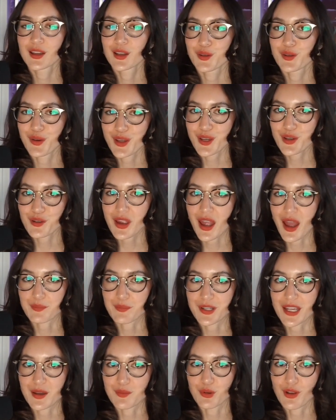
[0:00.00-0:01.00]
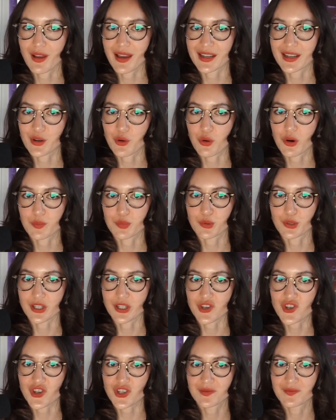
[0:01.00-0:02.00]
Create your cap table at
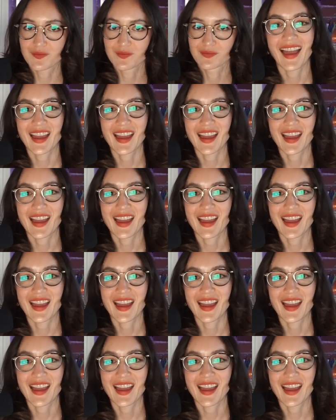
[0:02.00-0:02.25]
incorporation